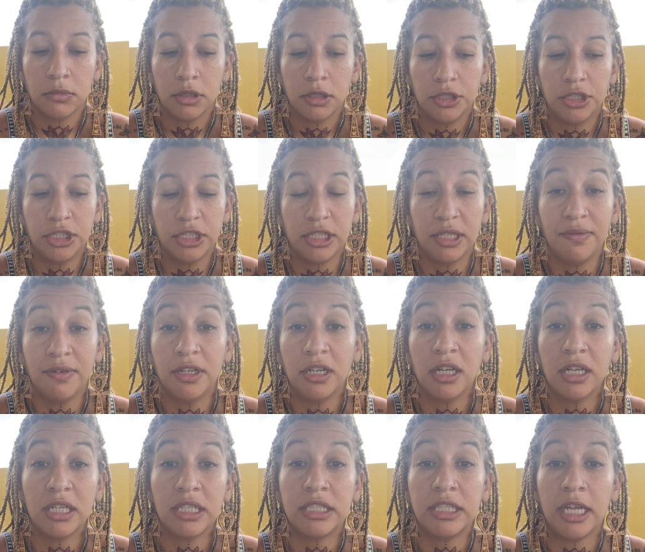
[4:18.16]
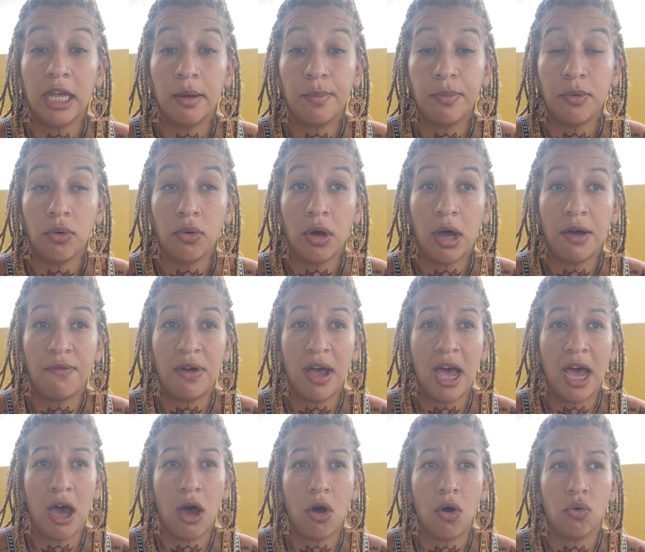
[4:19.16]
just giving an example of
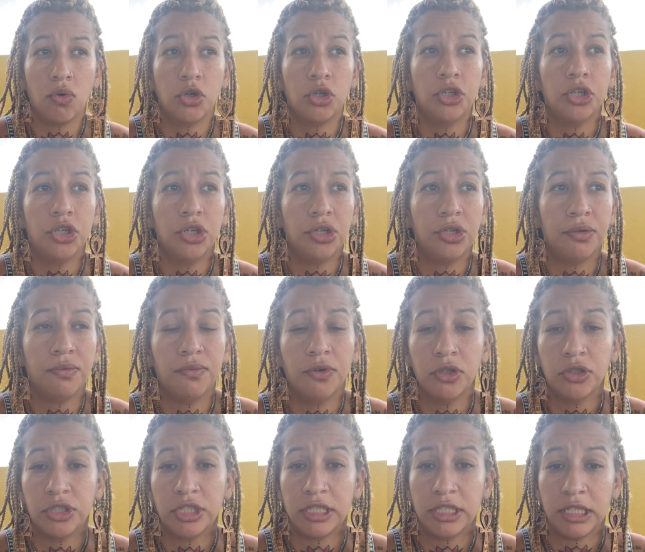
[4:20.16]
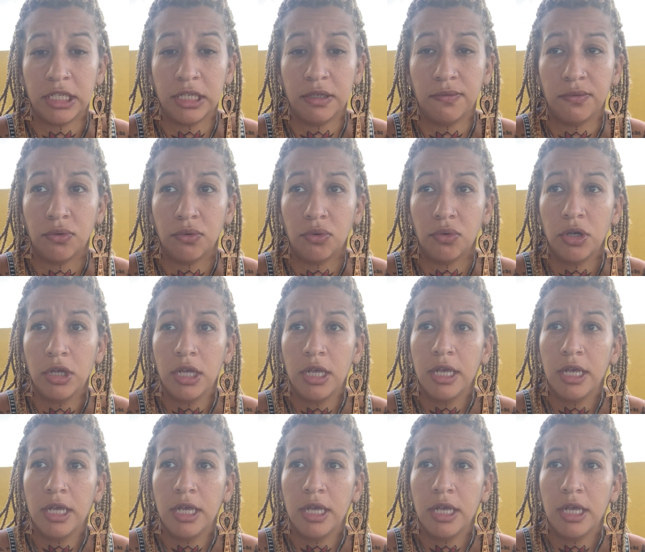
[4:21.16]
how good versus evil.